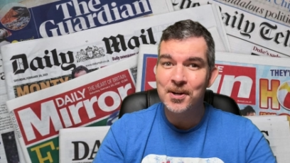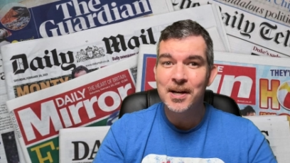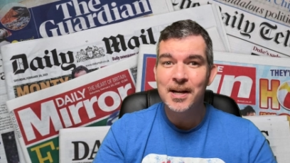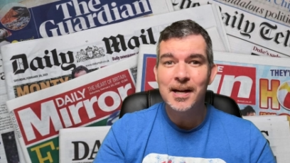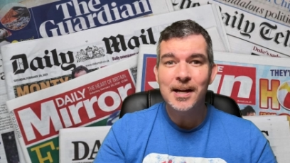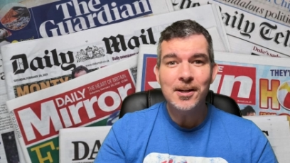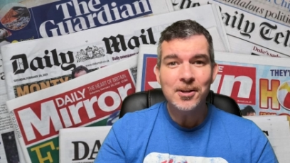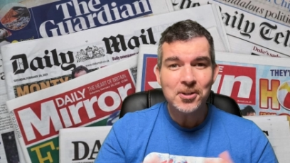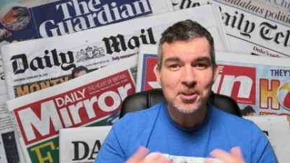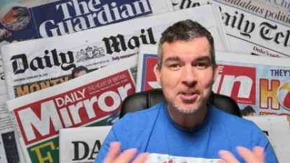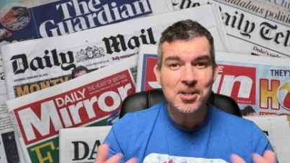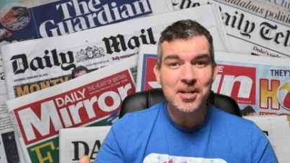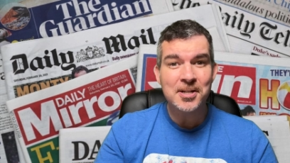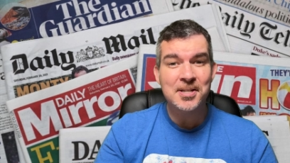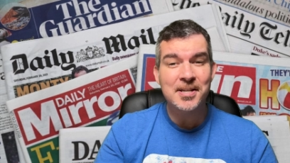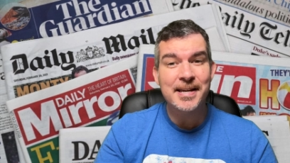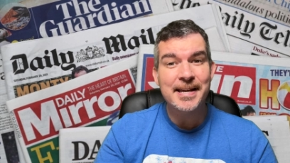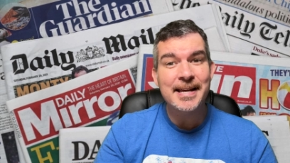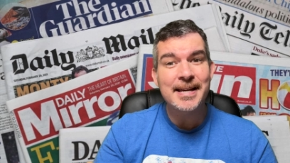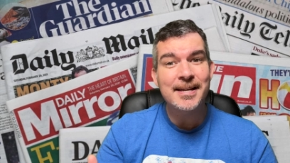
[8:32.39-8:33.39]
it looks like
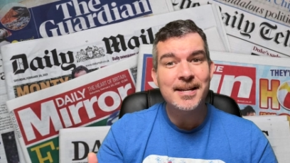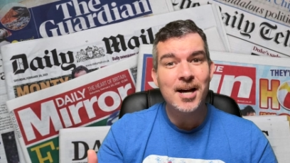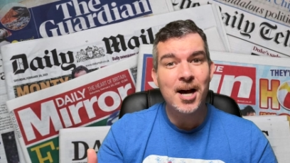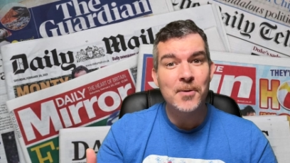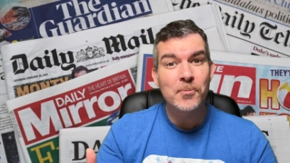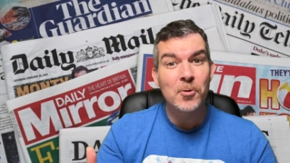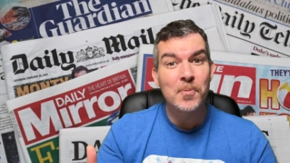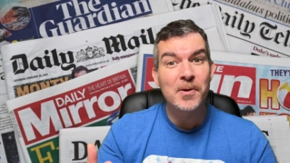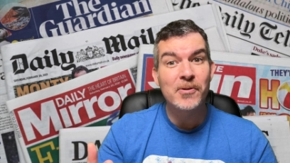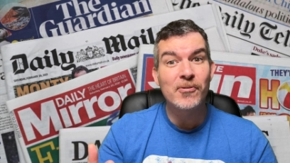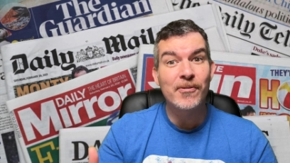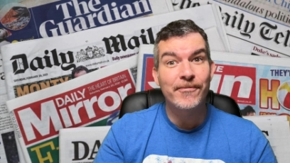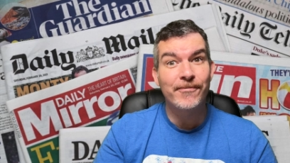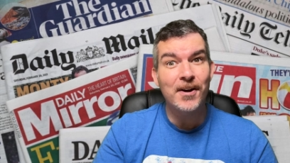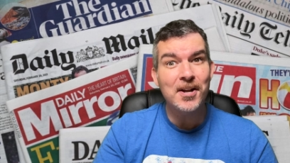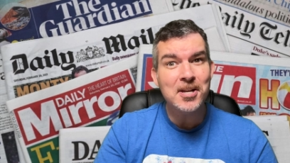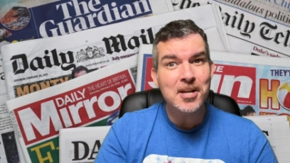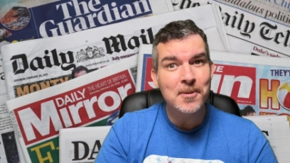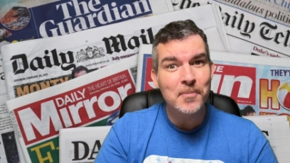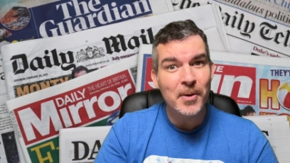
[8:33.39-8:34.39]
Sadiq Khan will be
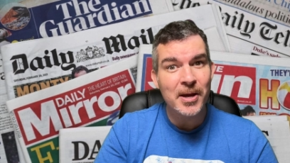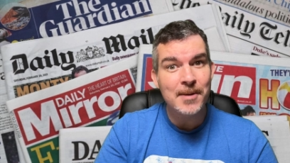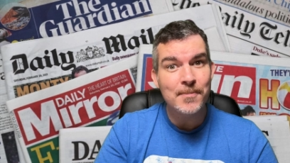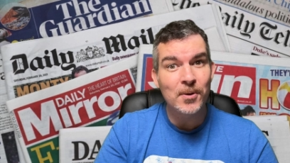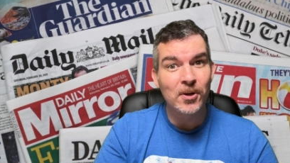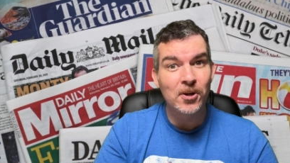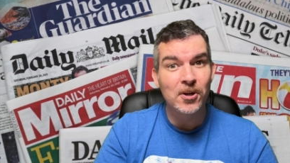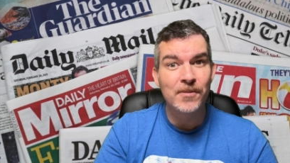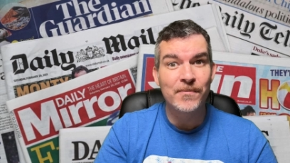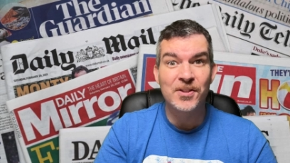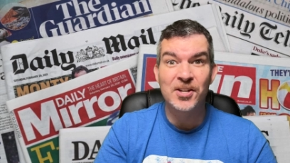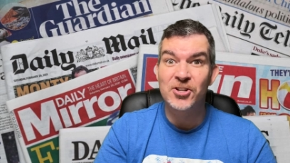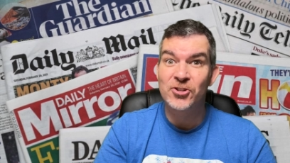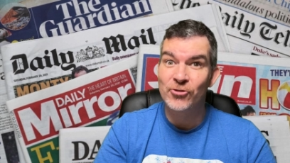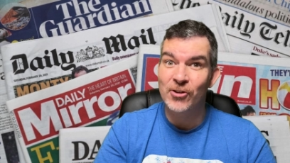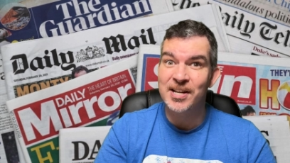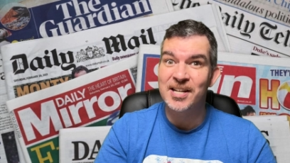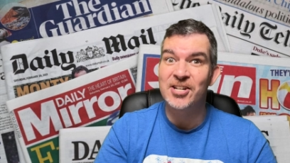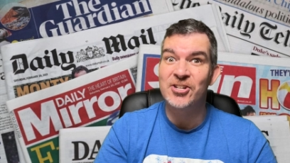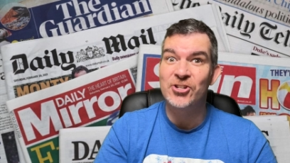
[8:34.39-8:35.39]
refunding people over the
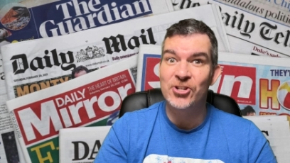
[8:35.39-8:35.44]
dreaded